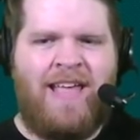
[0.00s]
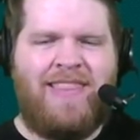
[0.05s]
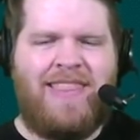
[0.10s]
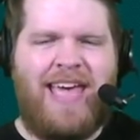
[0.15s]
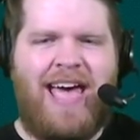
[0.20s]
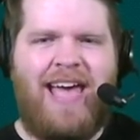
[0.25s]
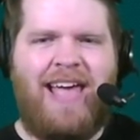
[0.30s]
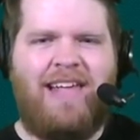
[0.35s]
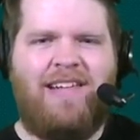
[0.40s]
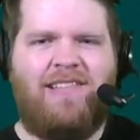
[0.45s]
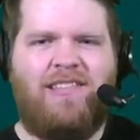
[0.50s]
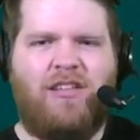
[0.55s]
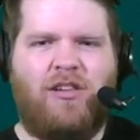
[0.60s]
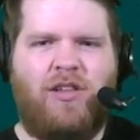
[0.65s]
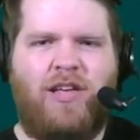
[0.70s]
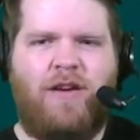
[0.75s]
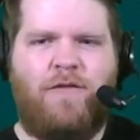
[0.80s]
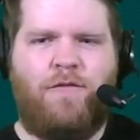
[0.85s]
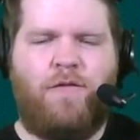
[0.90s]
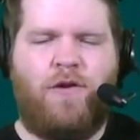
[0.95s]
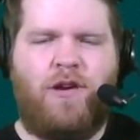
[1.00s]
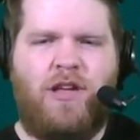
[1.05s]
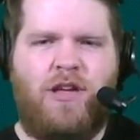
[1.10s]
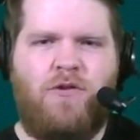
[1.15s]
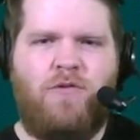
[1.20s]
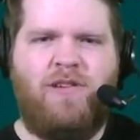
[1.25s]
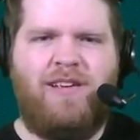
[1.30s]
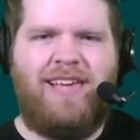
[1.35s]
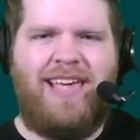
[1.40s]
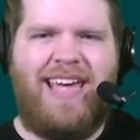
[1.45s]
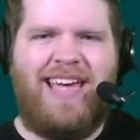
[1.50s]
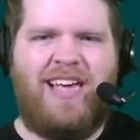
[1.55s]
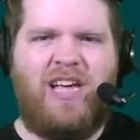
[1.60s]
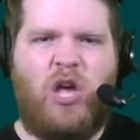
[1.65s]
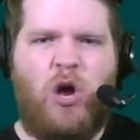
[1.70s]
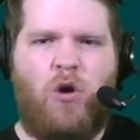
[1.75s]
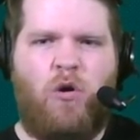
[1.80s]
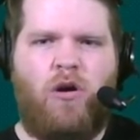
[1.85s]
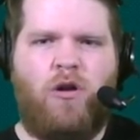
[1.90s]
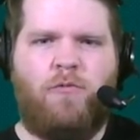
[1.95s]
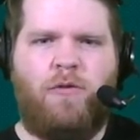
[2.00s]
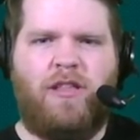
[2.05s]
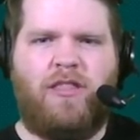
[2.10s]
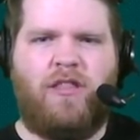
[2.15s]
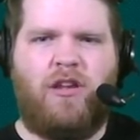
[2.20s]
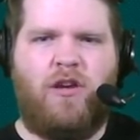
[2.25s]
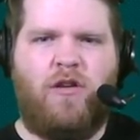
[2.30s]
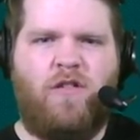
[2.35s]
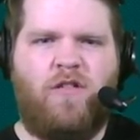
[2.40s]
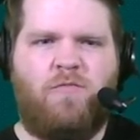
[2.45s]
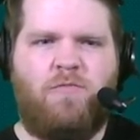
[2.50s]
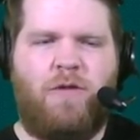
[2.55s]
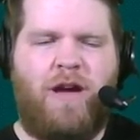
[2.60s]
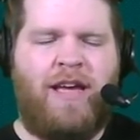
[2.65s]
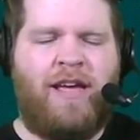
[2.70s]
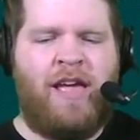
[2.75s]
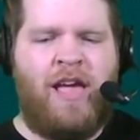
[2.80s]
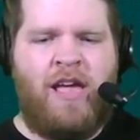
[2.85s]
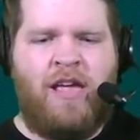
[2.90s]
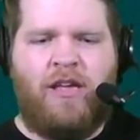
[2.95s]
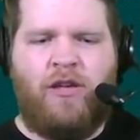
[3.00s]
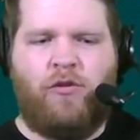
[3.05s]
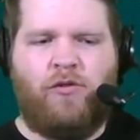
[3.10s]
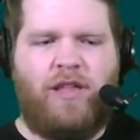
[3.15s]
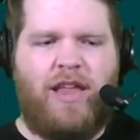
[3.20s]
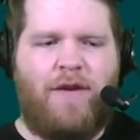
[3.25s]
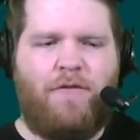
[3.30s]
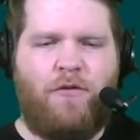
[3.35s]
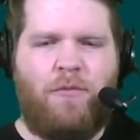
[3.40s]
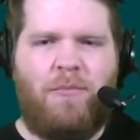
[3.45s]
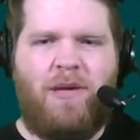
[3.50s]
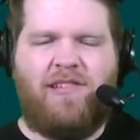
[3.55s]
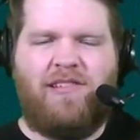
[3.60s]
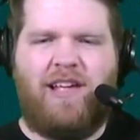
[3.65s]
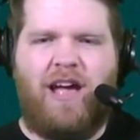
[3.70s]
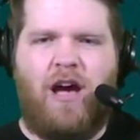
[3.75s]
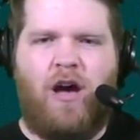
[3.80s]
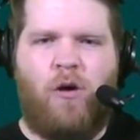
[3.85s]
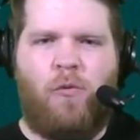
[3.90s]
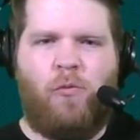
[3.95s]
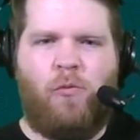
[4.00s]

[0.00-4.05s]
That is the link for you. Get going with Newsbreak. You'll never miss out on